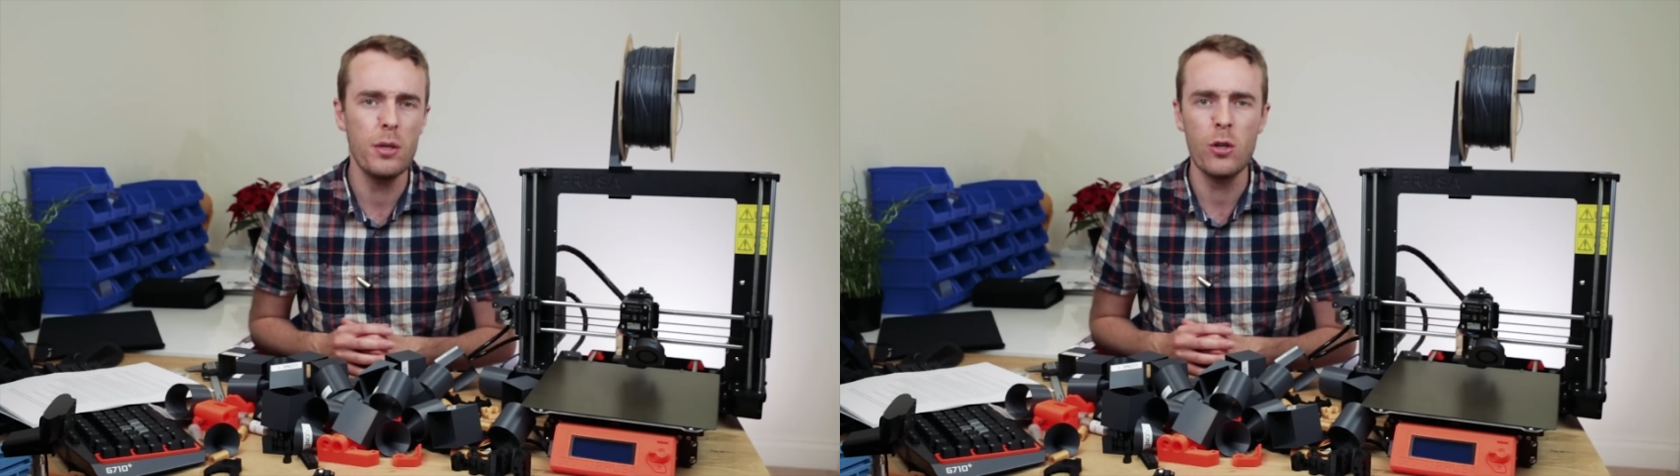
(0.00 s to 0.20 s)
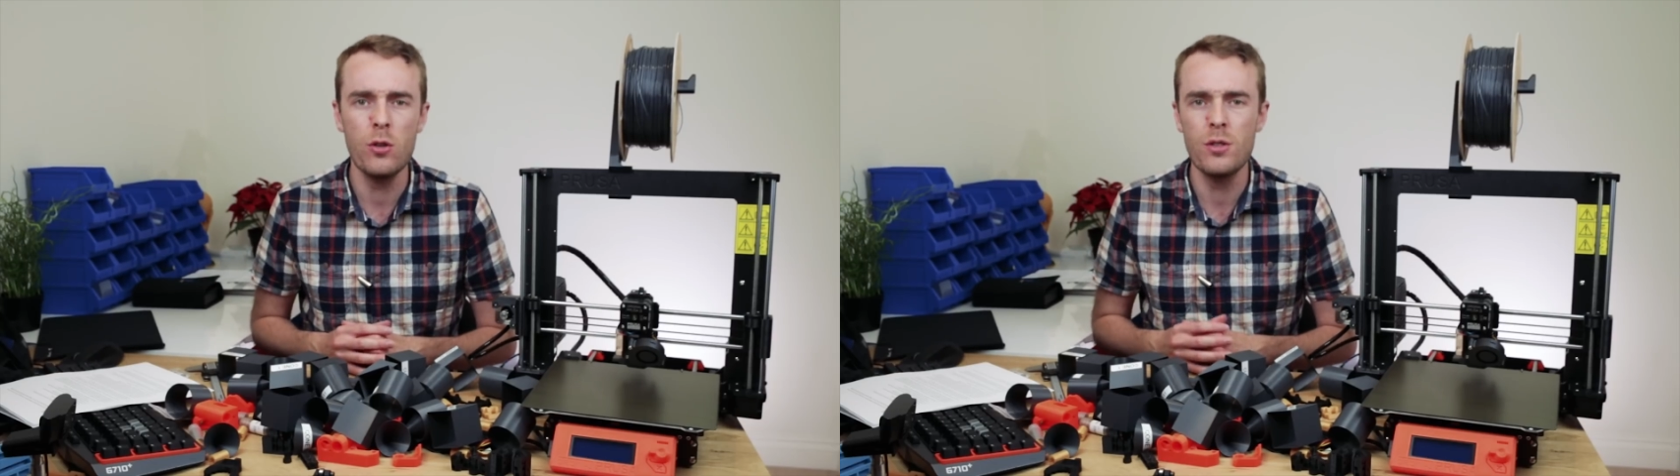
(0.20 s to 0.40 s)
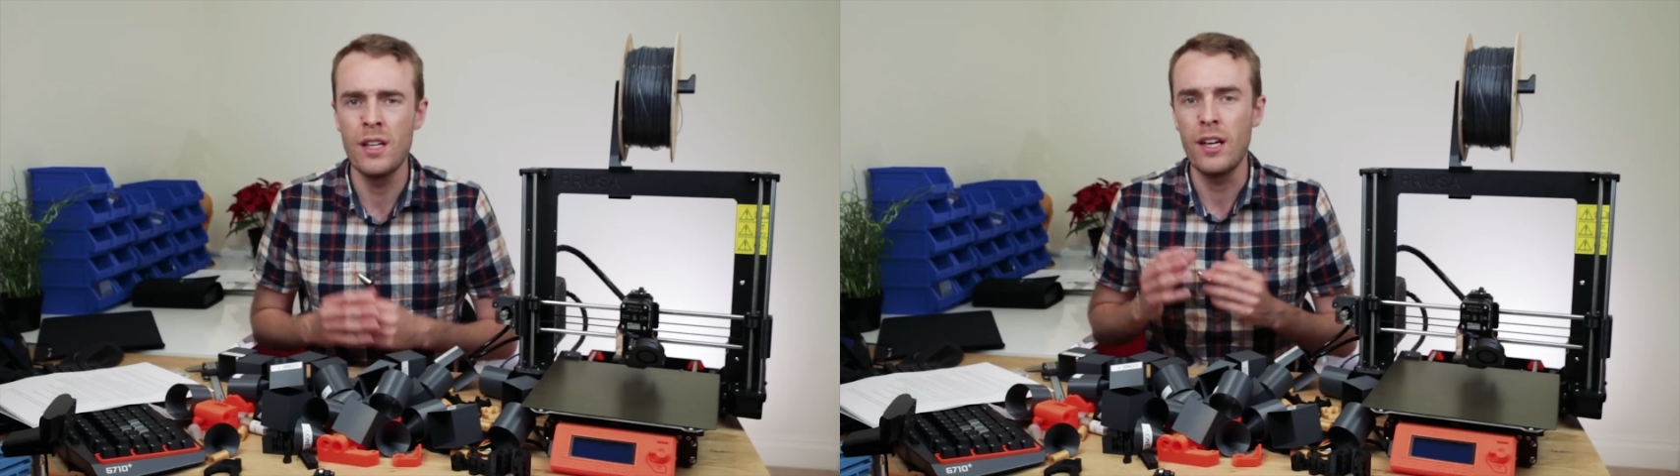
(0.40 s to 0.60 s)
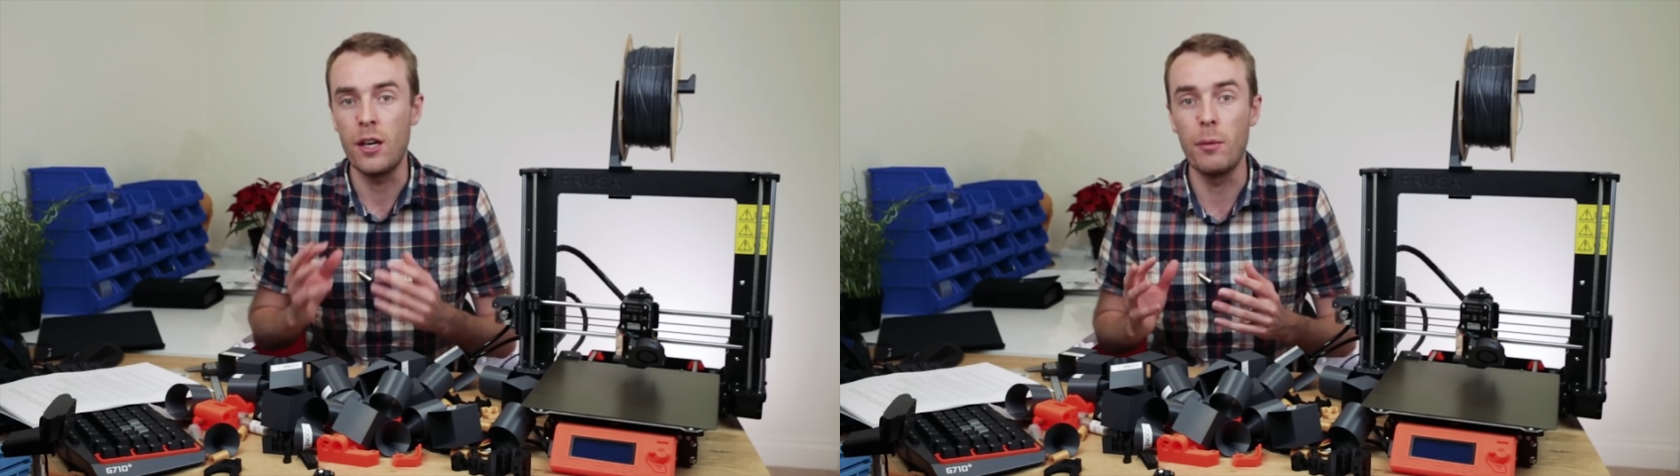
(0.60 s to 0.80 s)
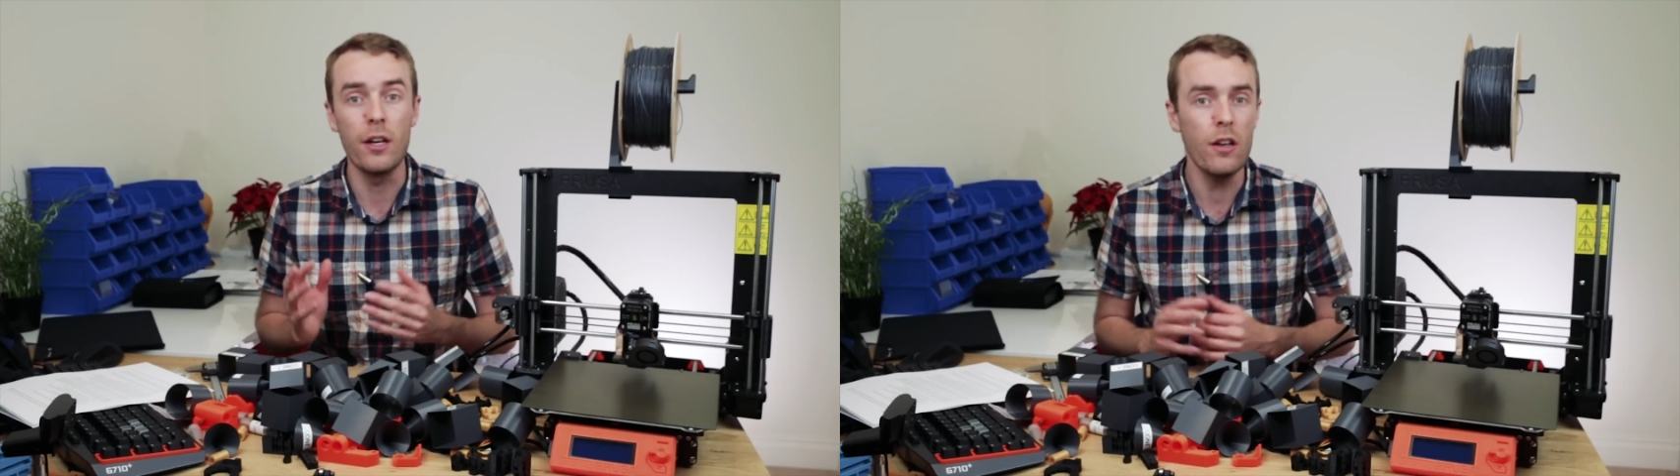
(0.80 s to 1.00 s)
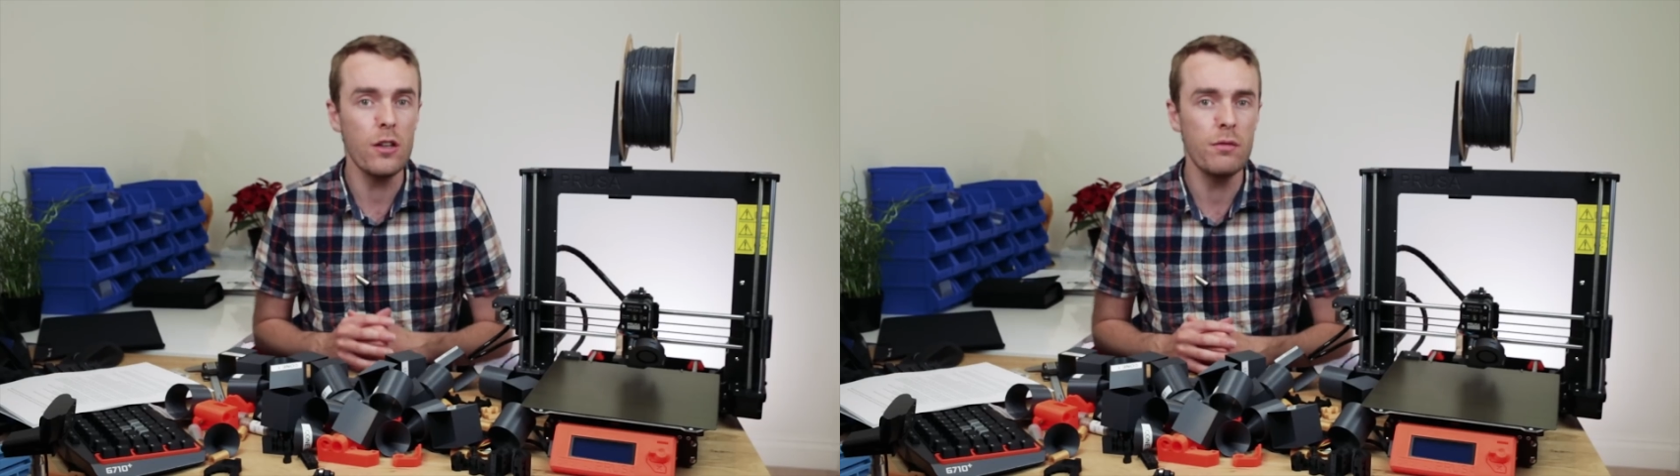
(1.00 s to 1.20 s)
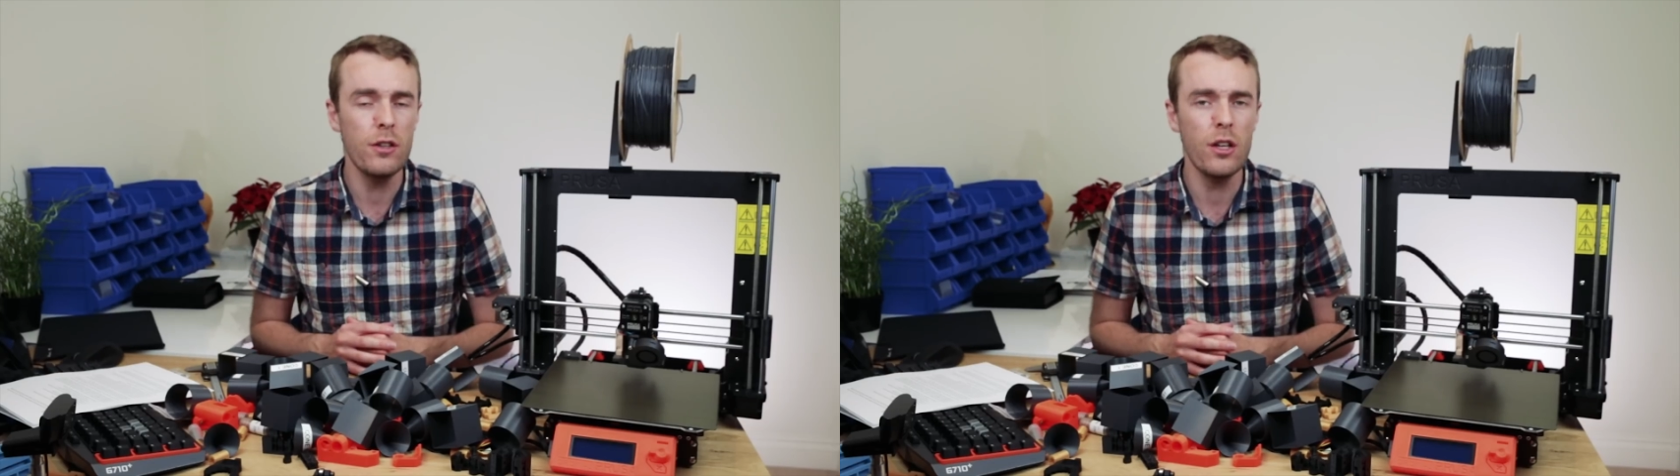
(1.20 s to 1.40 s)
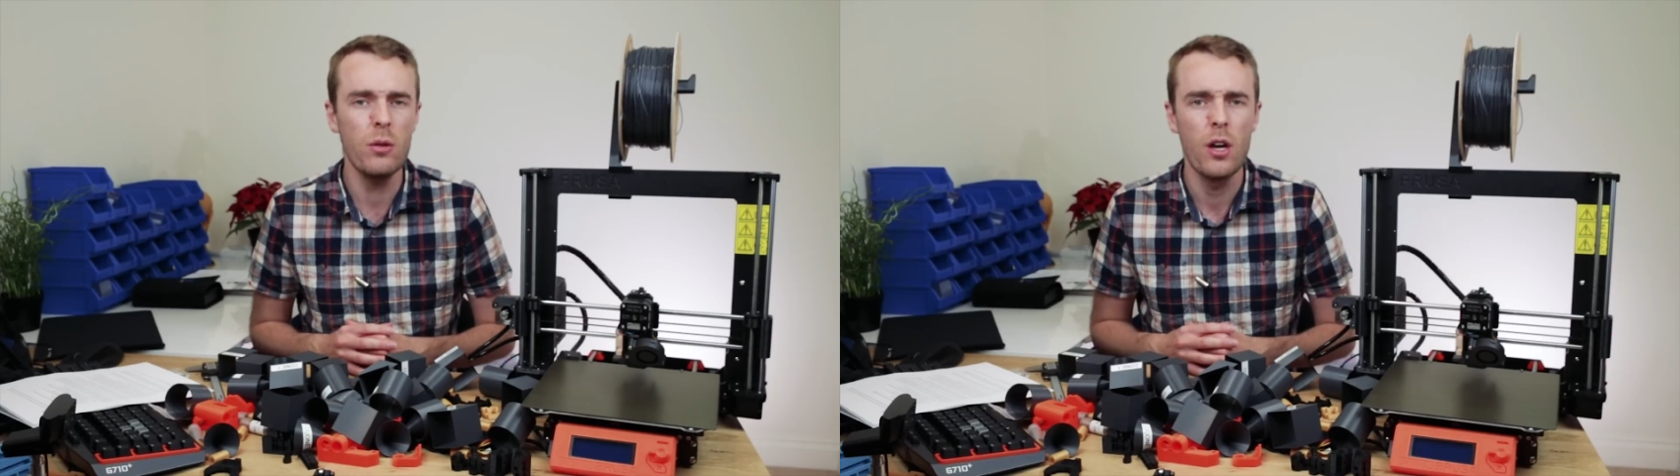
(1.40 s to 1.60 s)
because in my last
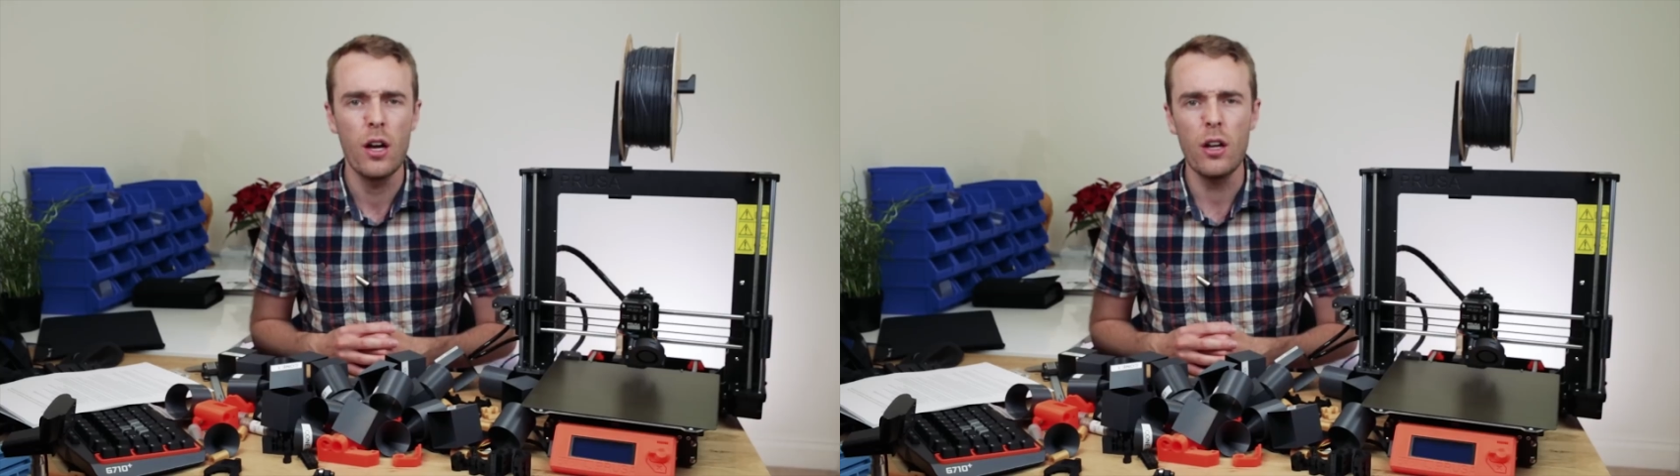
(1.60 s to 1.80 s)
video,